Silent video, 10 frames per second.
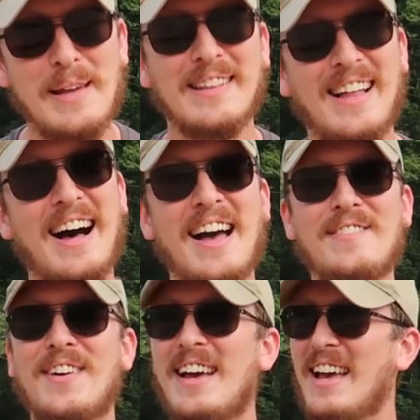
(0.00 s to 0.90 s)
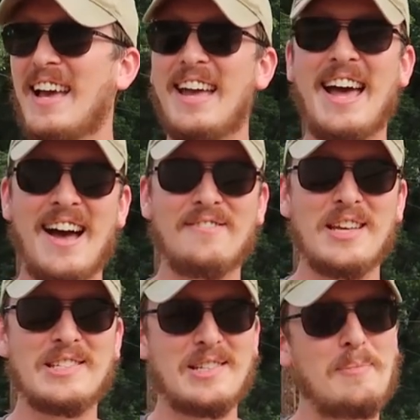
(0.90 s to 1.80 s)
be alive and have
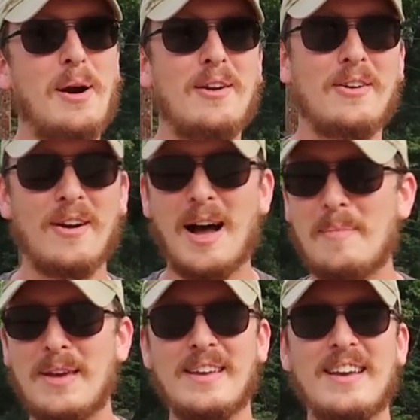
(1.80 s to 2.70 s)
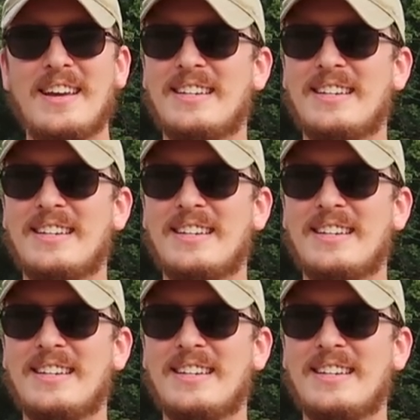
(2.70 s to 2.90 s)
this as a part of your hobby